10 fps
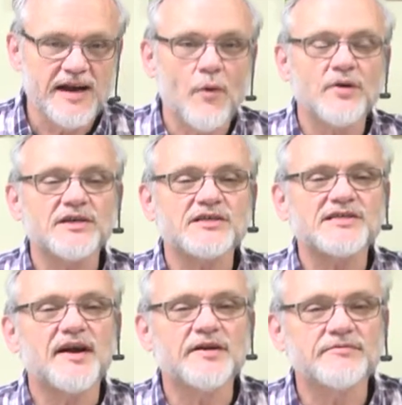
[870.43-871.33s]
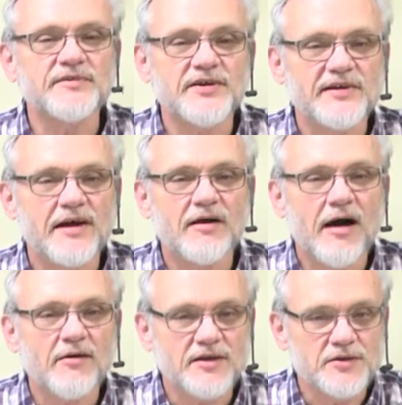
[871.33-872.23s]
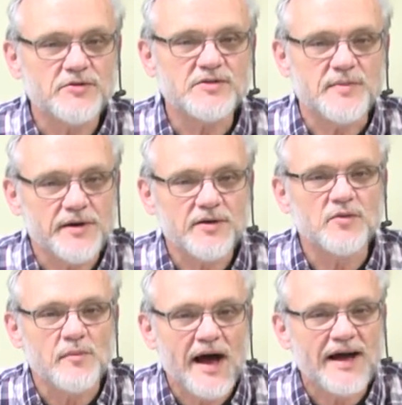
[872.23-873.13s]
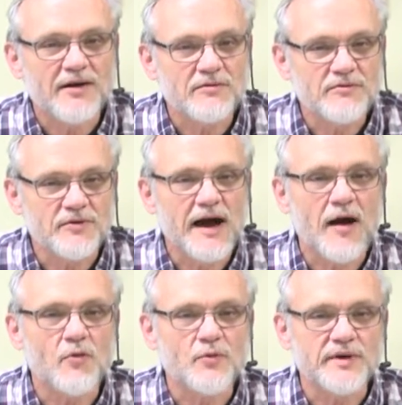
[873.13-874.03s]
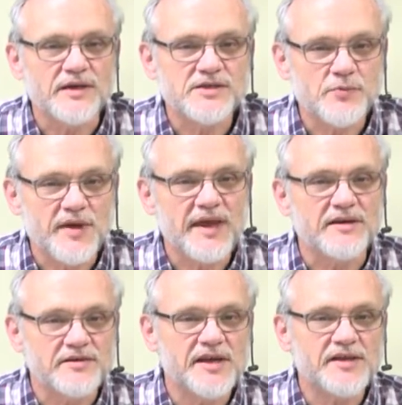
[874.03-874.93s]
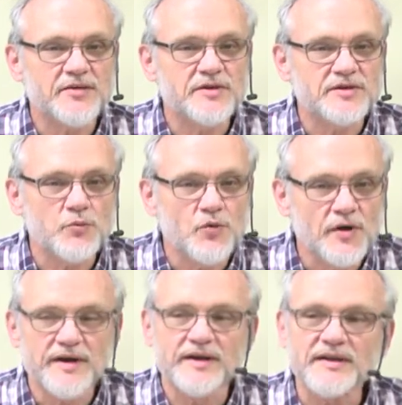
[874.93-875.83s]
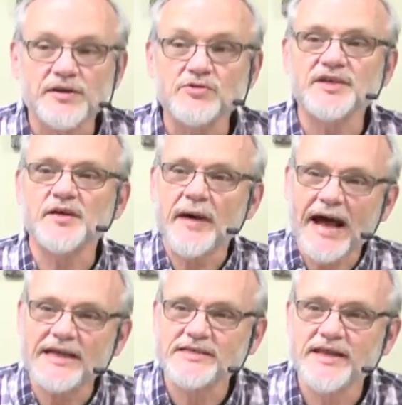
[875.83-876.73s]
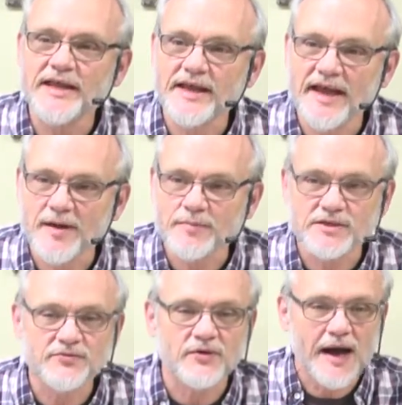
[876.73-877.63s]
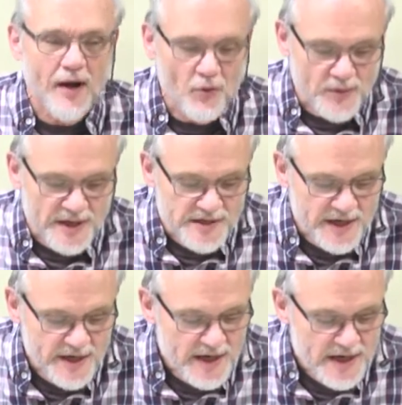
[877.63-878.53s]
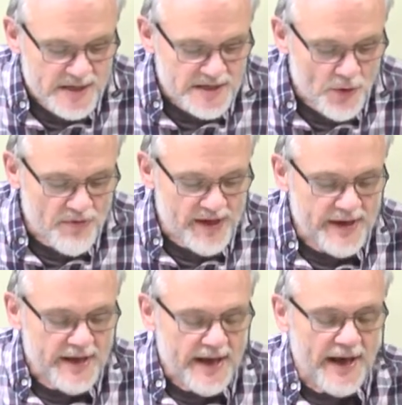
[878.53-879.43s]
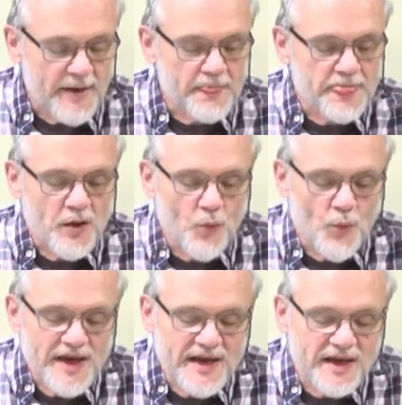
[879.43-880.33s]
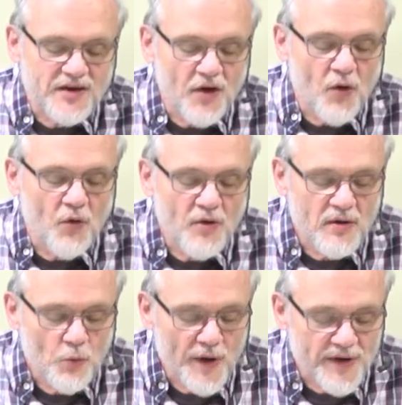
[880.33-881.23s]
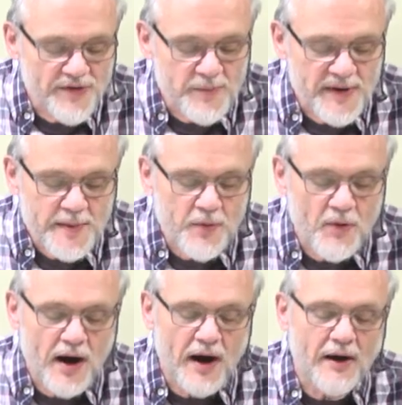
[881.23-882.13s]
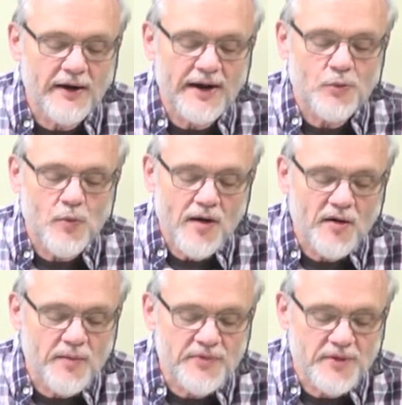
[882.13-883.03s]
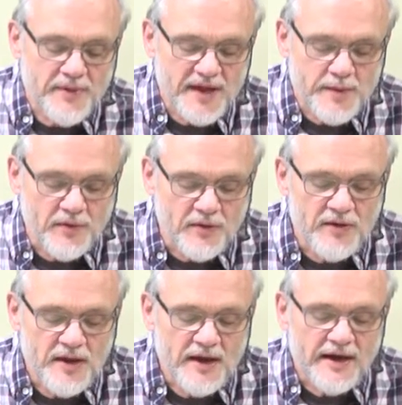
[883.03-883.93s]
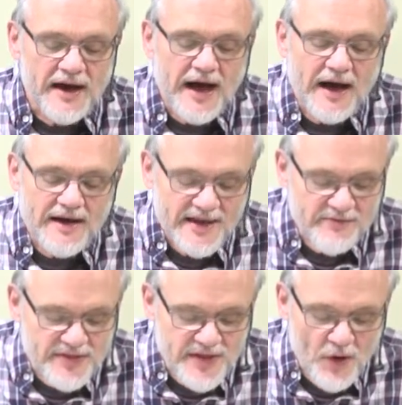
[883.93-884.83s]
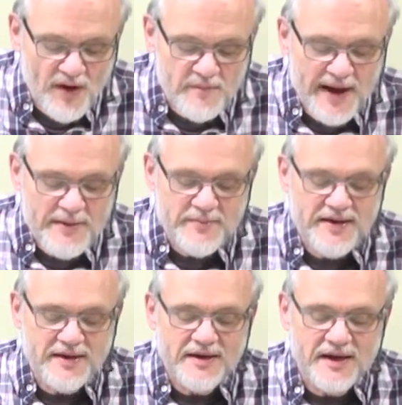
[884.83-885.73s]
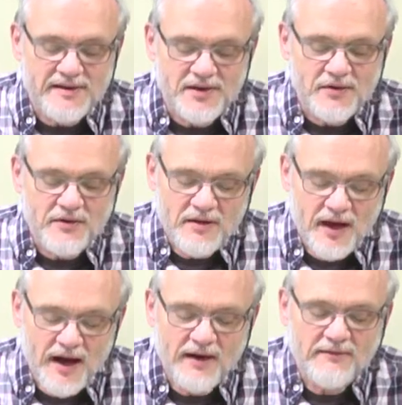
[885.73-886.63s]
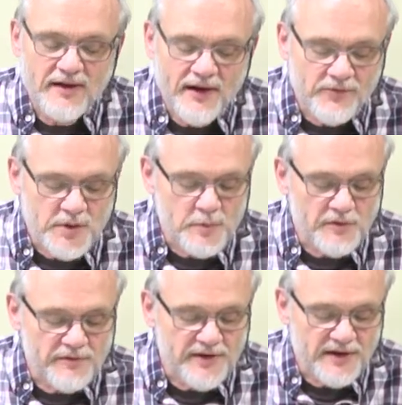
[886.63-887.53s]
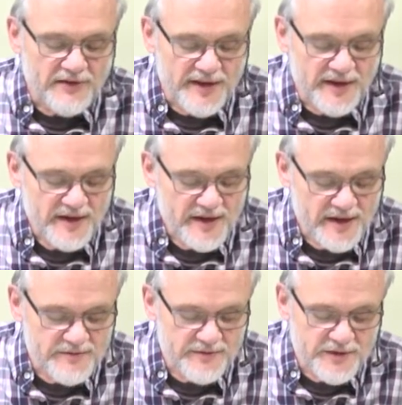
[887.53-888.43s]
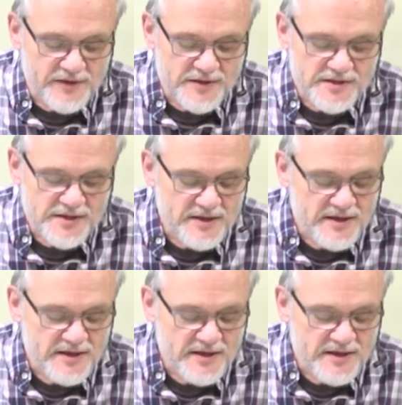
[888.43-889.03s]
Now we're just starting to figure out how to use Miracle Mile for outreach. We continue to work at using Pine City campus for outreach so that um, we can go where the people are and welcome the people, uh, even though it might be a little uncomfortable feeling at first.